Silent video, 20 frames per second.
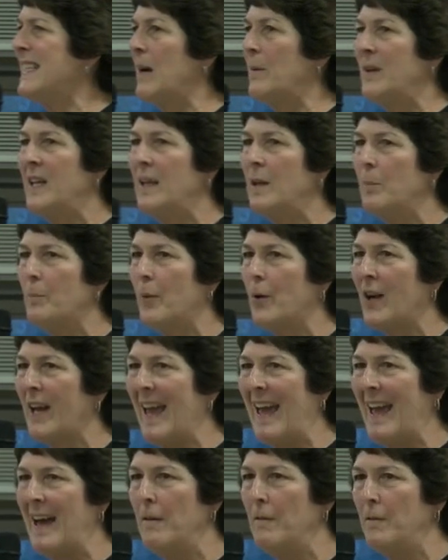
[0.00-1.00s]
down Hillberg
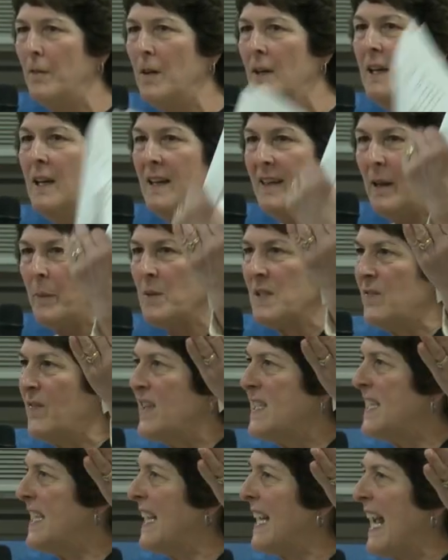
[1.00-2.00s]
Ave that was
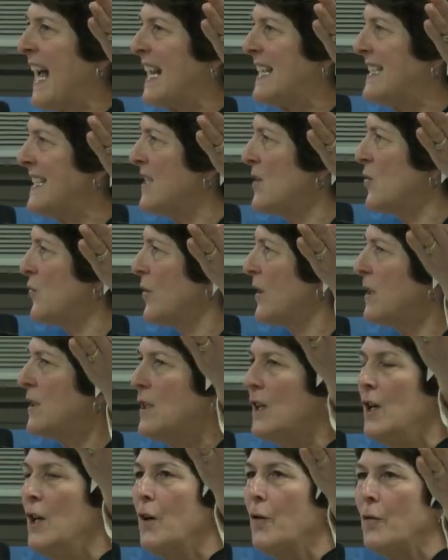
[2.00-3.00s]
visiting our
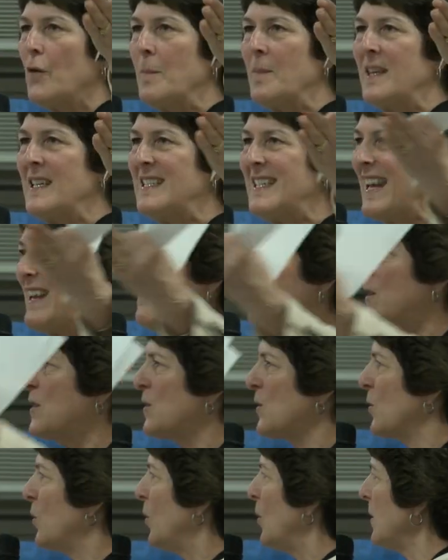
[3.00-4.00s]
district from the
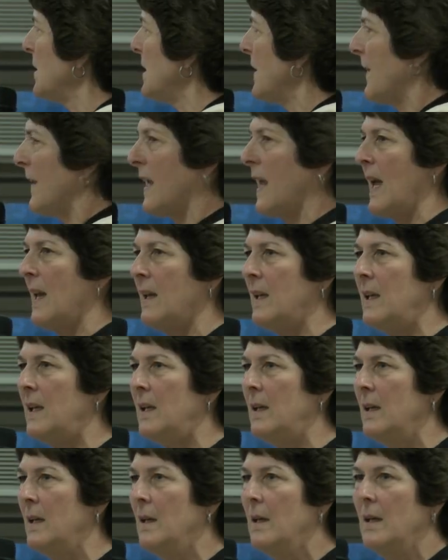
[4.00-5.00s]
Davis School to the
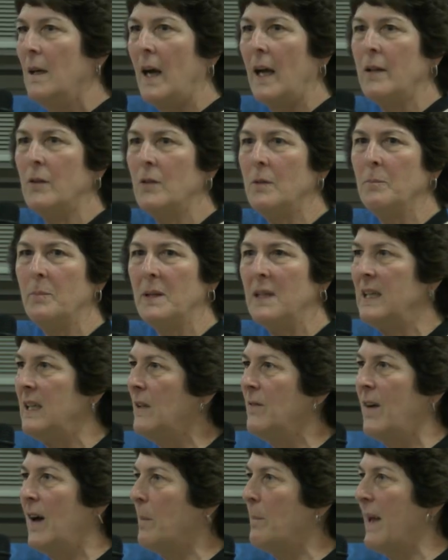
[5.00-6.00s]
Kennedy. I couldn't
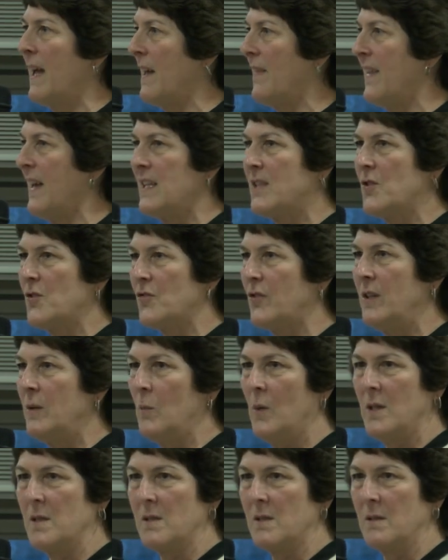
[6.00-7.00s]
believe how bad that street
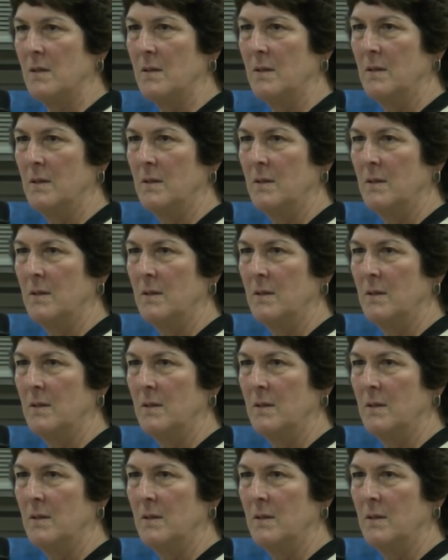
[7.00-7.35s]
was